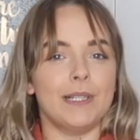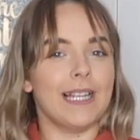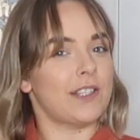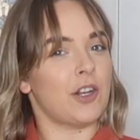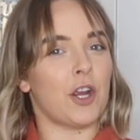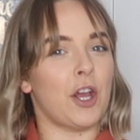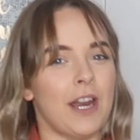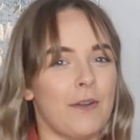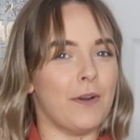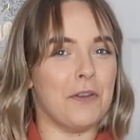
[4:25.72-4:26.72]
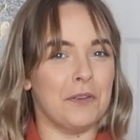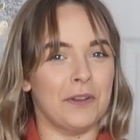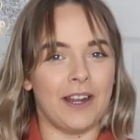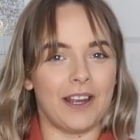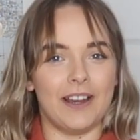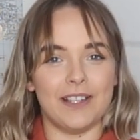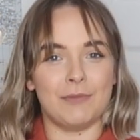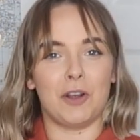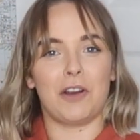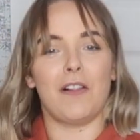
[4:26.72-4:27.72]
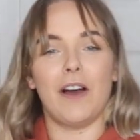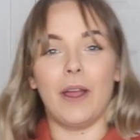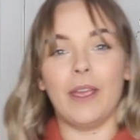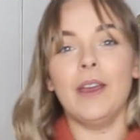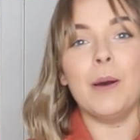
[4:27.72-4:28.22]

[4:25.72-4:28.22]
my legs are not going any further than that, guys, I'm not gonna lie.